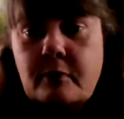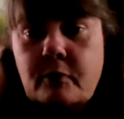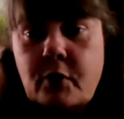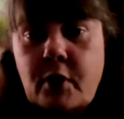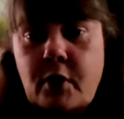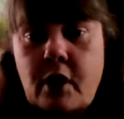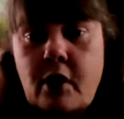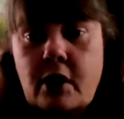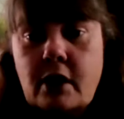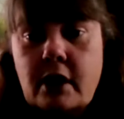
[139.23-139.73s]

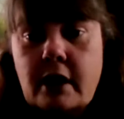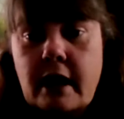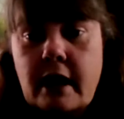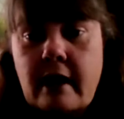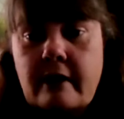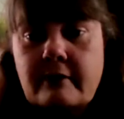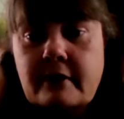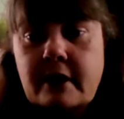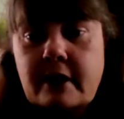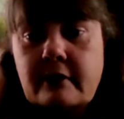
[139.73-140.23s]
We are going to
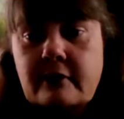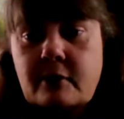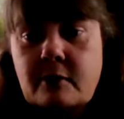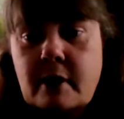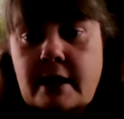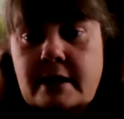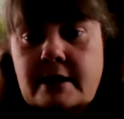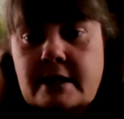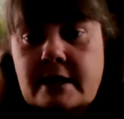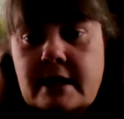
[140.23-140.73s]
have a
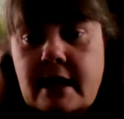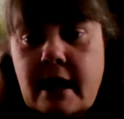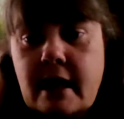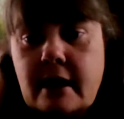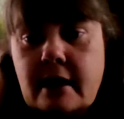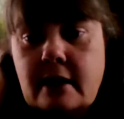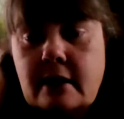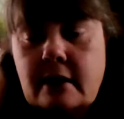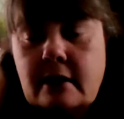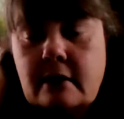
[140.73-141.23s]
giveaway
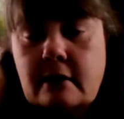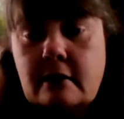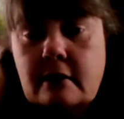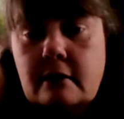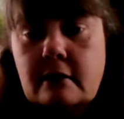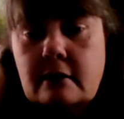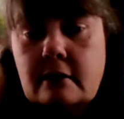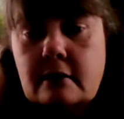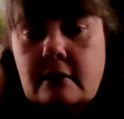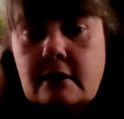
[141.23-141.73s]
today,
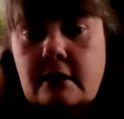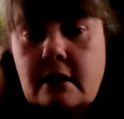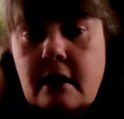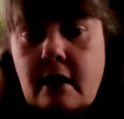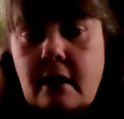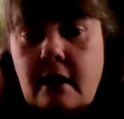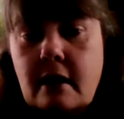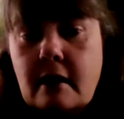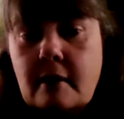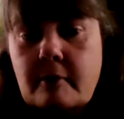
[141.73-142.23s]

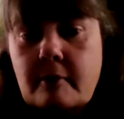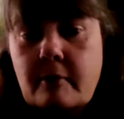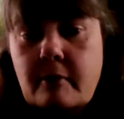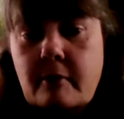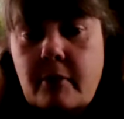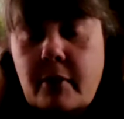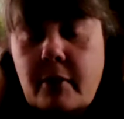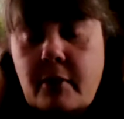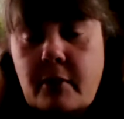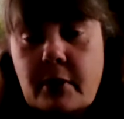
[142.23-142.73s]

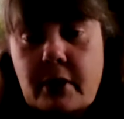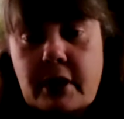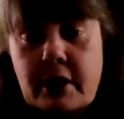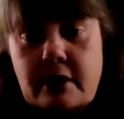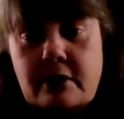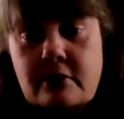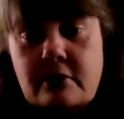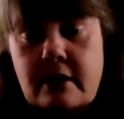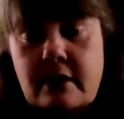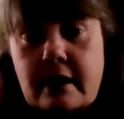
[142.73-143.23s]
but we're
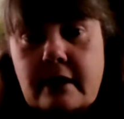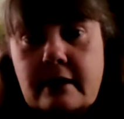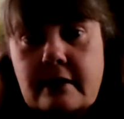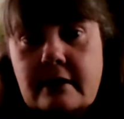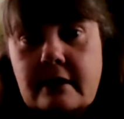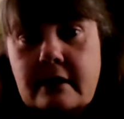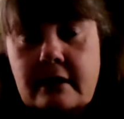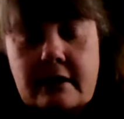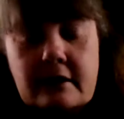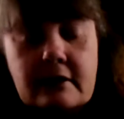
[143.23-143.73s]
going to do that at
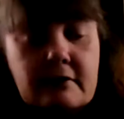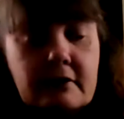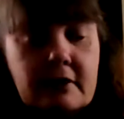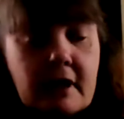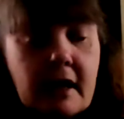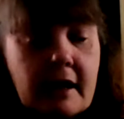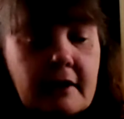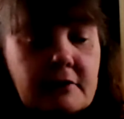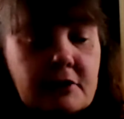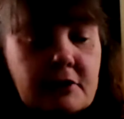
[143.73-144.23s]
the end of the
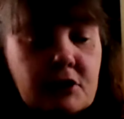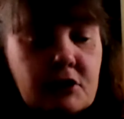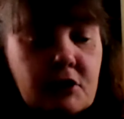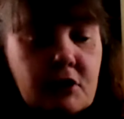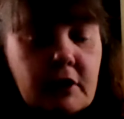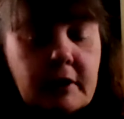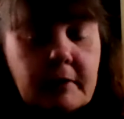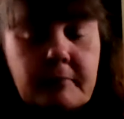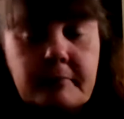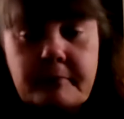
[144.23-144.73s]
live
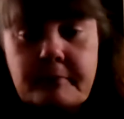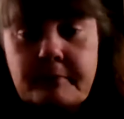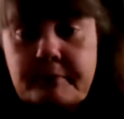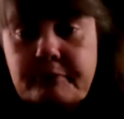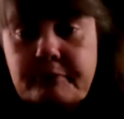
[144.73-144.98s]
stream.